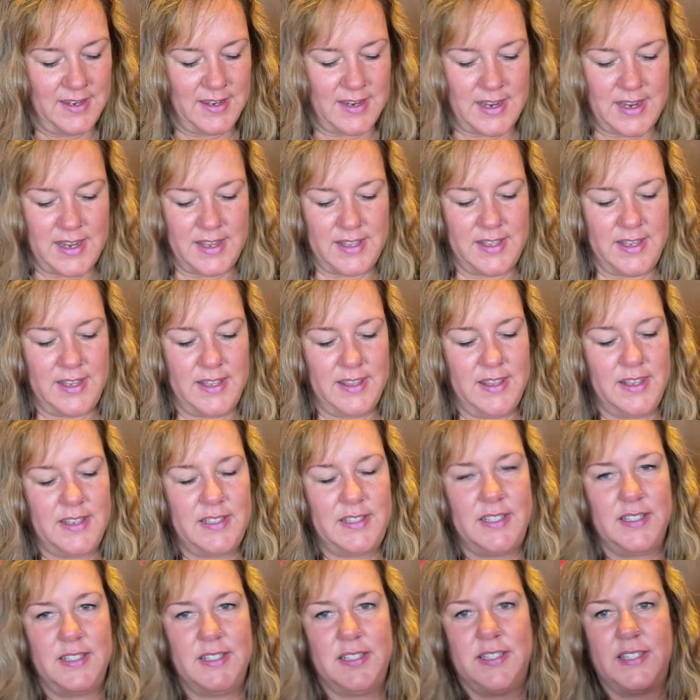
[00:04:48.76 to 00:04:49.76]
And then
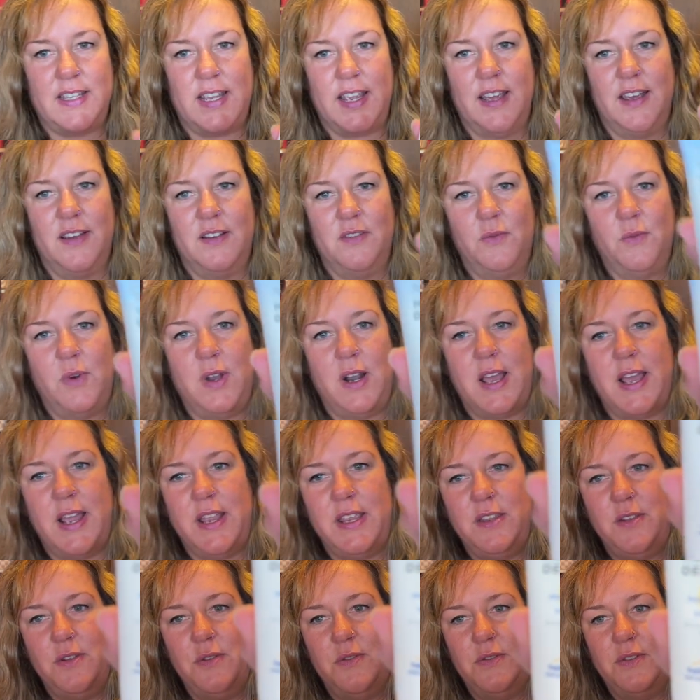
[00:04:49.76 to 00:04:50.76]
this is what I
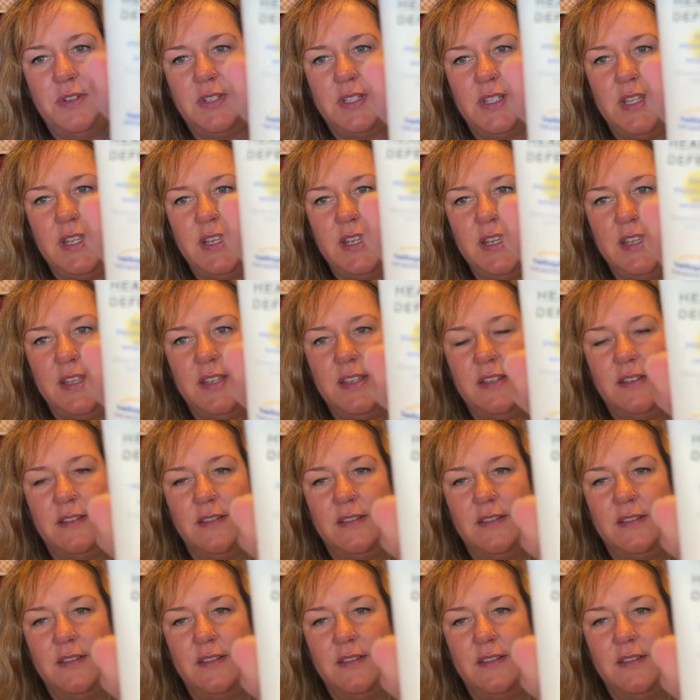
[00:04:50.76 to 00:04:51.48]
use, if